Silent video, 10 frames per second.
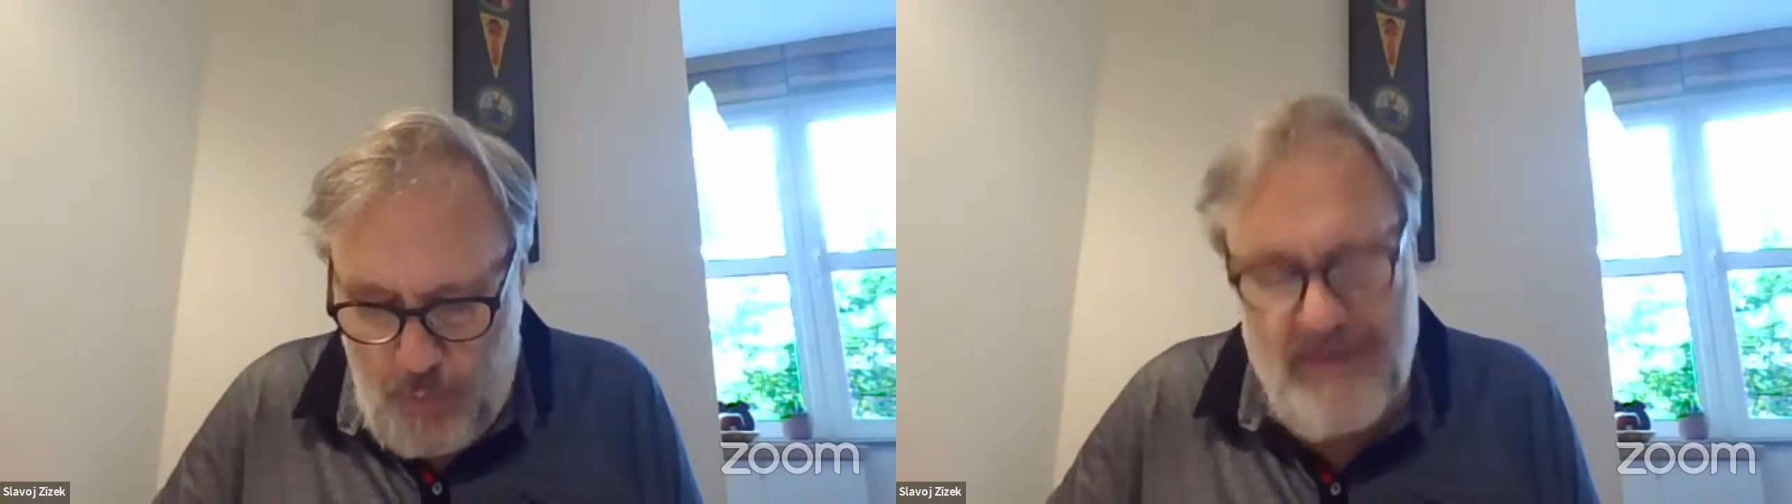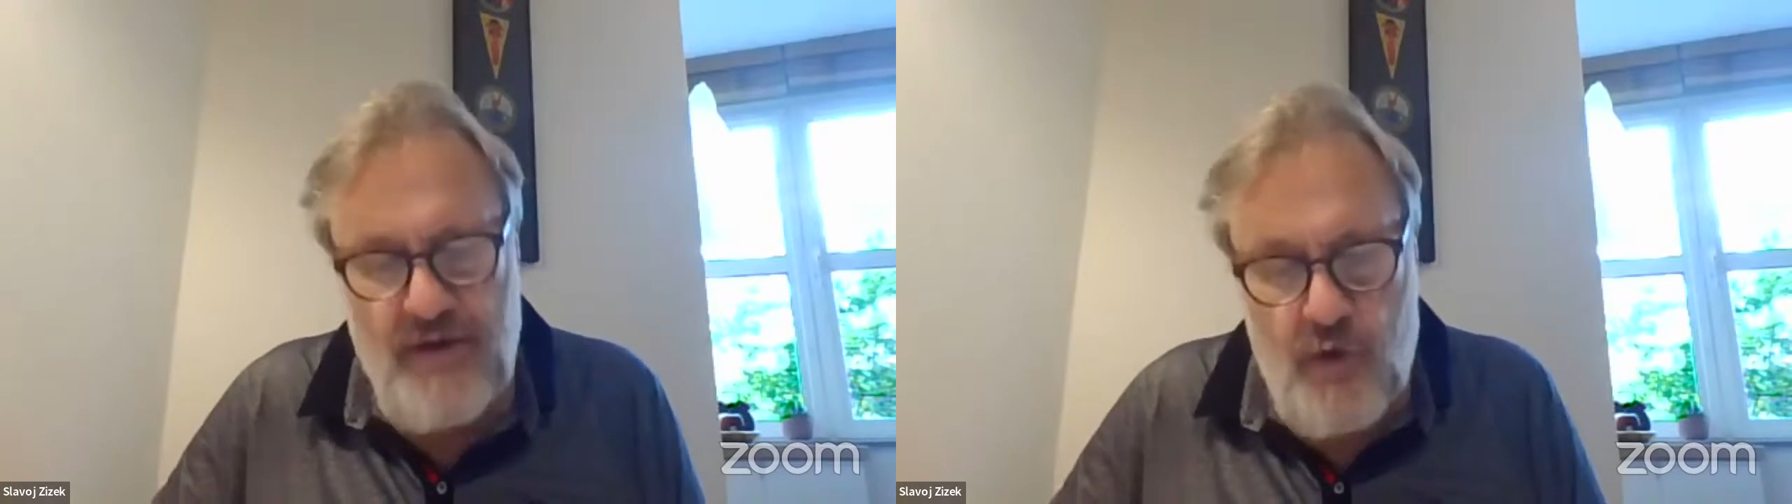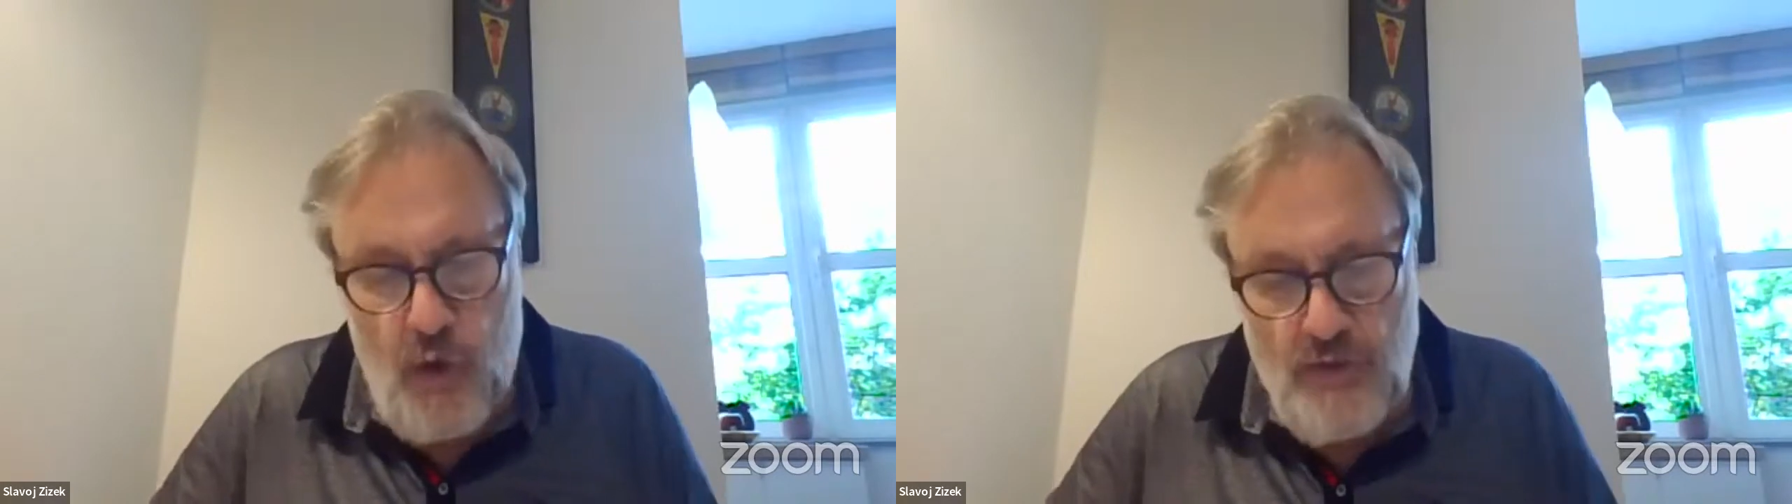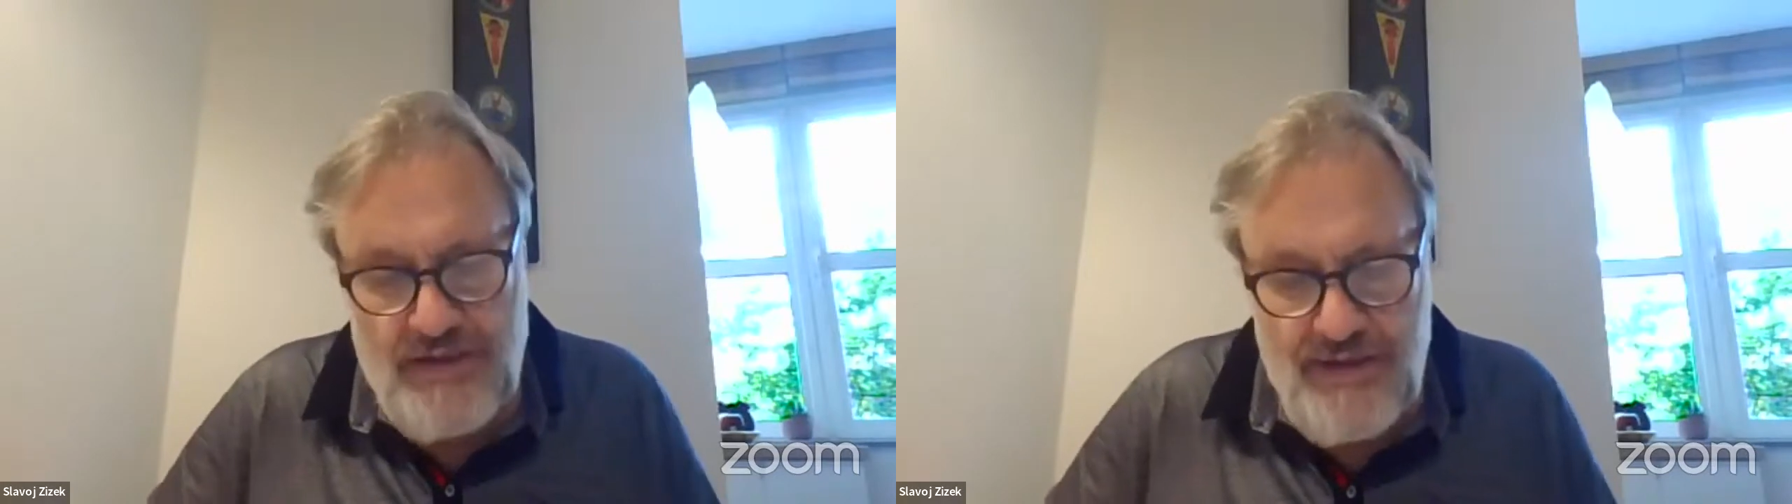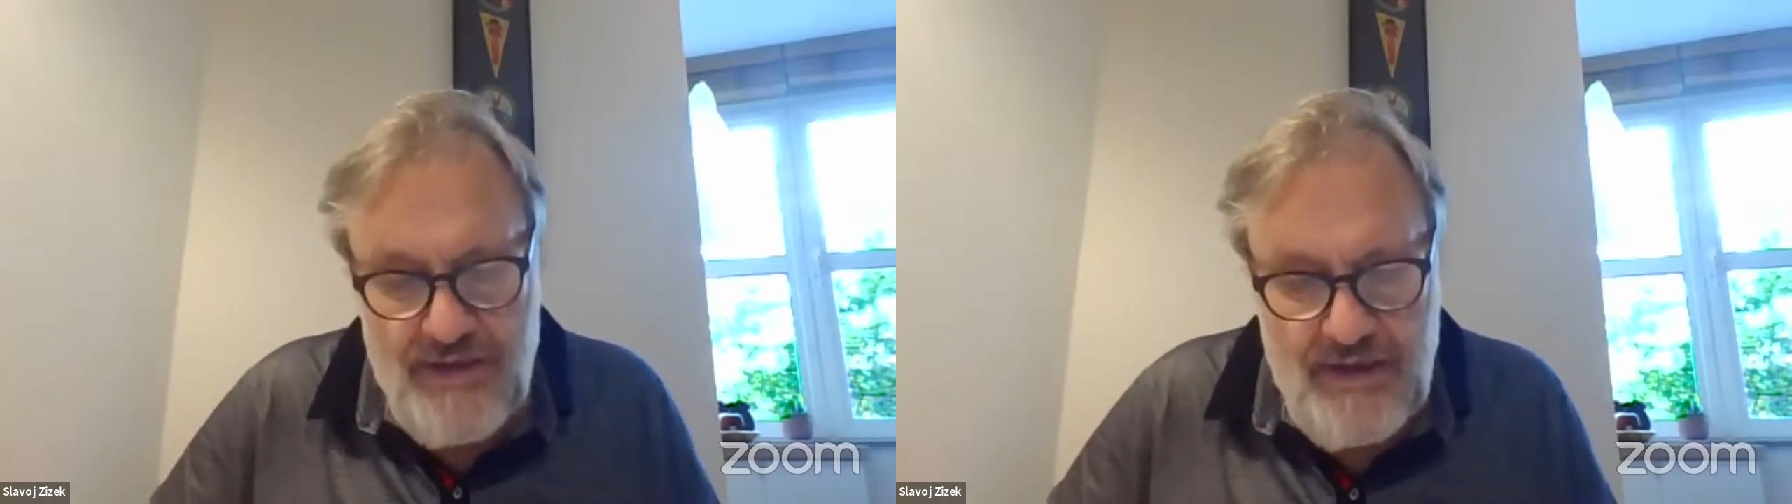When
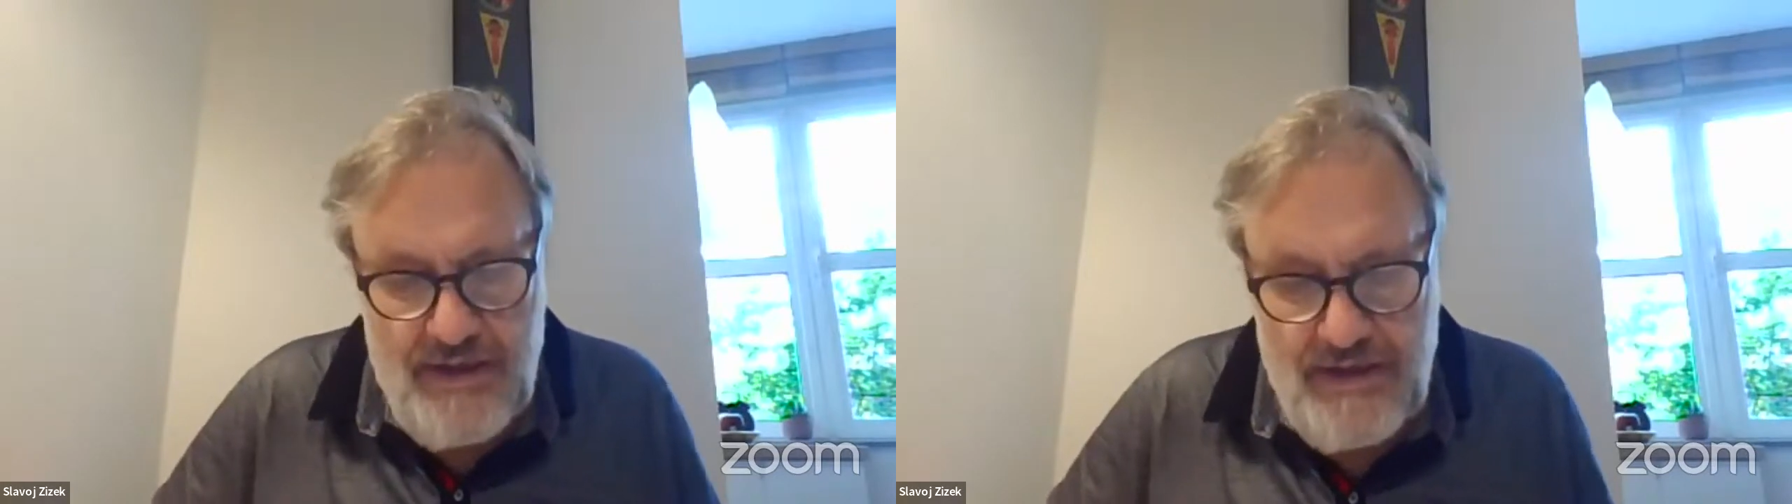God